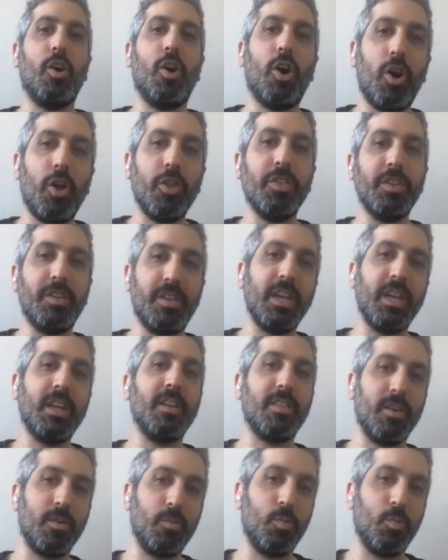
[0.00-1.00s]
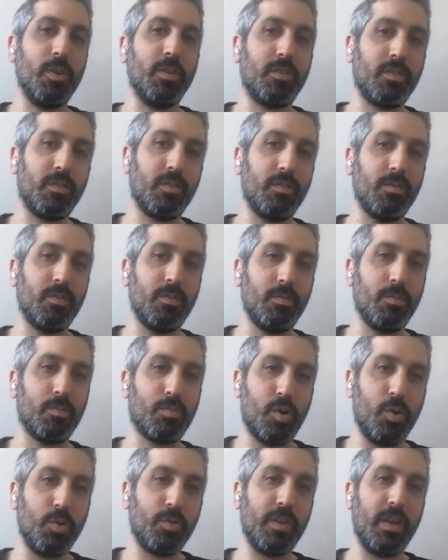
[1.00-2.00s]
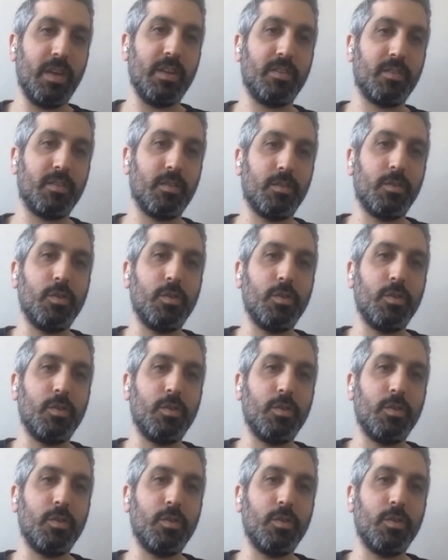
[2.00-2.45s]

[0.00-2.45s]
all the data that was processed.